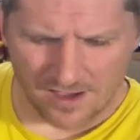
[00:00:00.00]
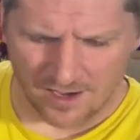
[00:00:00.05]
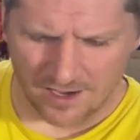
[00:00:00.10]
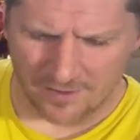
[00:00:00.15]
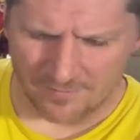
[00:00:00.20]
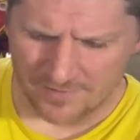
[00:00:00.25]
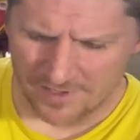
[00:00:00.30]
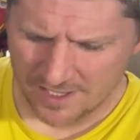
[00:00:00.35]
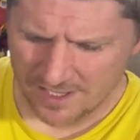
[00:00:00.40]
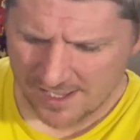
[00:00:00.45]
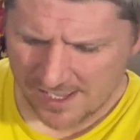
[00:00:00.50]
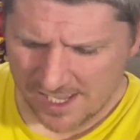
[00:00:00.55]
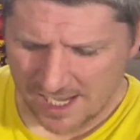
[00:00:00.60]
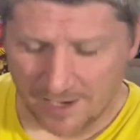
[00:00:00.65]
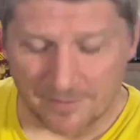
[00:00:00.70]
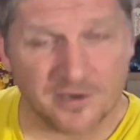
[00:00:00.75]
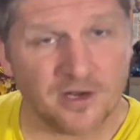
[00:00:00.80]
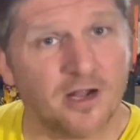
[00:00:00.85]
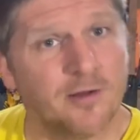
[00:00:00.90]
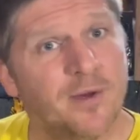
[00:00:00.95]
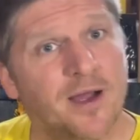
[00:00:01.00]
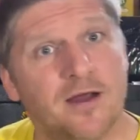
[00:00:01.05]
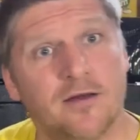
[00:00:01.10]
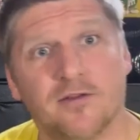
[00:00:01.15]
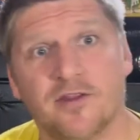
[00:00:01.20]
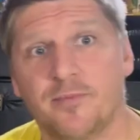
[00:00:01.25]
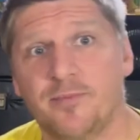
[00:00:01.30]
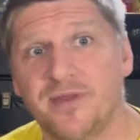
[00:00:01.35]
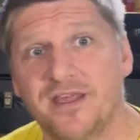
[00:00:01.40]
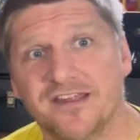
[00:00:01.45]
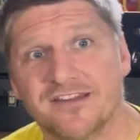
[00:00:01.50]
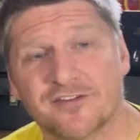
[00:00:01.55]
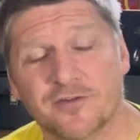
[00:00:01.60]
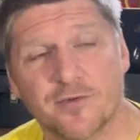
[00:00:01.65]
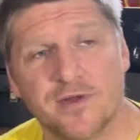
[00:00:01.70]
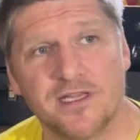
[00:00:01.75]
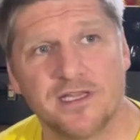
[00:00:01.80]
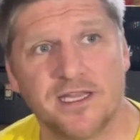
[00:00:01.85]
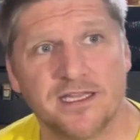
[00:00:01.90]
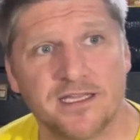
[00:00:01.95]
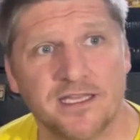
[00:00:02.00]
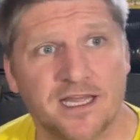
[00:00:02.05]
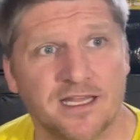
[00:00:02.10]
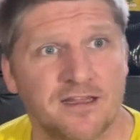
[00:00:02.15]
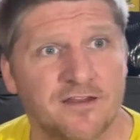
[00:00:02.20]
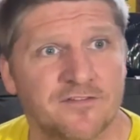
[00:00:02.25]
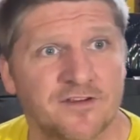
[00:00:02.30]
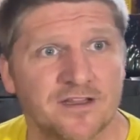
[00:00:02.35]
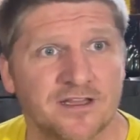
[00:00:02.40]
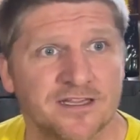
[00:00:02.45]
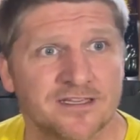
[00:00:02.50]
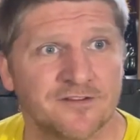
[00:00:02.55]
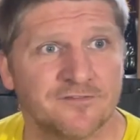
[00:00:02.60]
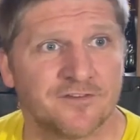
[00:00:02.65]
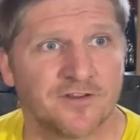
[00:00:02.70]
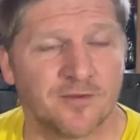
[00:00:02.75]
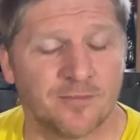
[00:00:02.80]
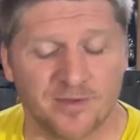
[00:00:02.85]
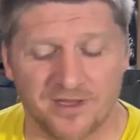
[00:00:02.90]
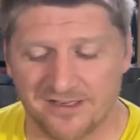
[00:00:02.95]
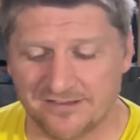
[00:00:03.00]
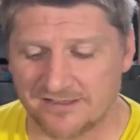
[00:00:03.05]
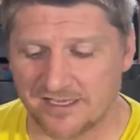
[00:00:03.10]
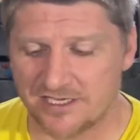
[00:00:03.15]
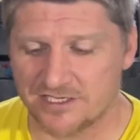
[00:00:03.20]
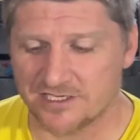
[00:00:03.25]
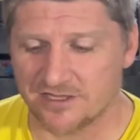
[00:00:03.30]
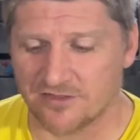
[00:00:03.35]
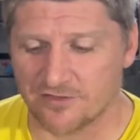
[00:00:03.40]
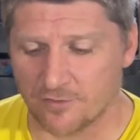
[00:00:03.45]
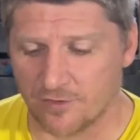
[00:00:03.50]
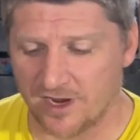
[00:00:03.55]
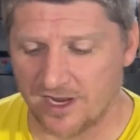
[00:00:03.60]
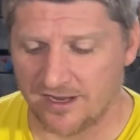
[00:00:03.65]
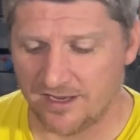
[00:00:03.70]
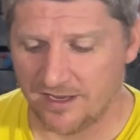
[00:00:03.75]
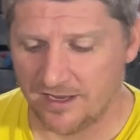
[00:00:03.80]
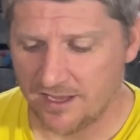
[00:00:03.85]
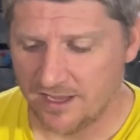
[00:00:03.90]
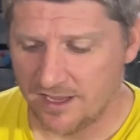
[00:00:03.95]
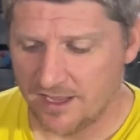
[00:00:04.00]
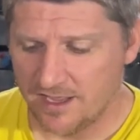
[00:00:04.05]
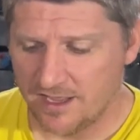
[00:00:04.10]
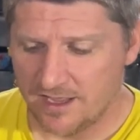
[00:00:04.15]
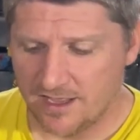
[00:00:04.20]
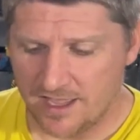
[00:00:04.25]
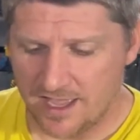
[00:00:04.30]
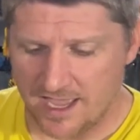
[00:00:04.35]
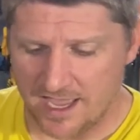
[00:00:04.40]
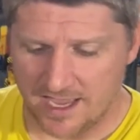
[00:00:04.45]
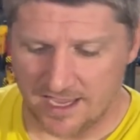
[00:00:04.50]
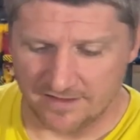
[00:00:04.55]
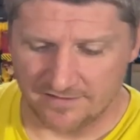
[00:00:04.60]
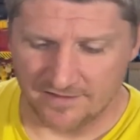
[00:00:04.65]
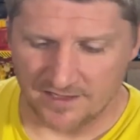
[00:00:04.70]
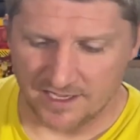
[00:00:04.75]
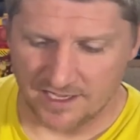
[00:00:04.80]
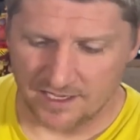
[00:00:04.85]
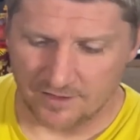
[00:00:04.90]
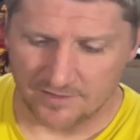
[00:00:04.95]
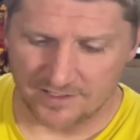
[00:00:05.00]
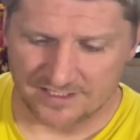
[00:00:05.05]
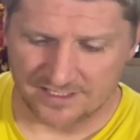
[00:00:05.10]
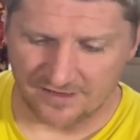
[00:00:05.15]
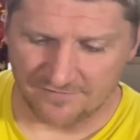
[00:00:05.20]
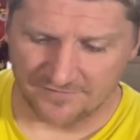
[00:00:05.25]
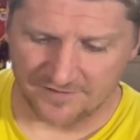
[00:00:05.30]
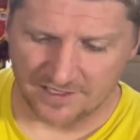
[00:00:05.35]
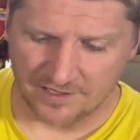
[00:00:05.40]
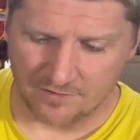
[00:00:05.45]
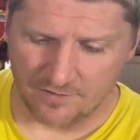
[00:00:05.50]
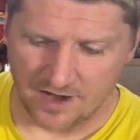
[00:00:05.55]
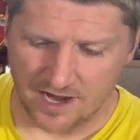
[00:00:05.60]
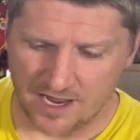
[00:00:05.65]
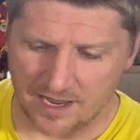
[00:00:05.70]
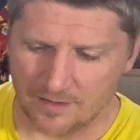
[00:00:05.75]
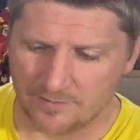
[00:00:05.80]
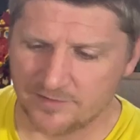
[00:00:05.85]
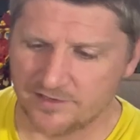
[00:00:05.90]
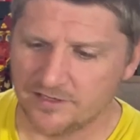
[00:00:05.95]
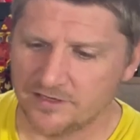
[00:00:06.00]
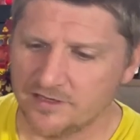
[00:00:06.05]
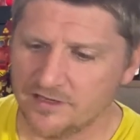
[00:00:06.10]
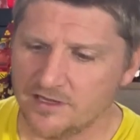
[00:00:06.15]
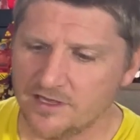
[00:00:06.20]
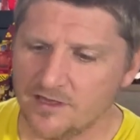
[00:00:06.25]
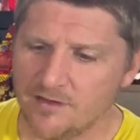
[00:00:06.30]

Um, I've been all about the PS3 lately. I love collecting for the PlayStation 3. And uh, we definitely grabbed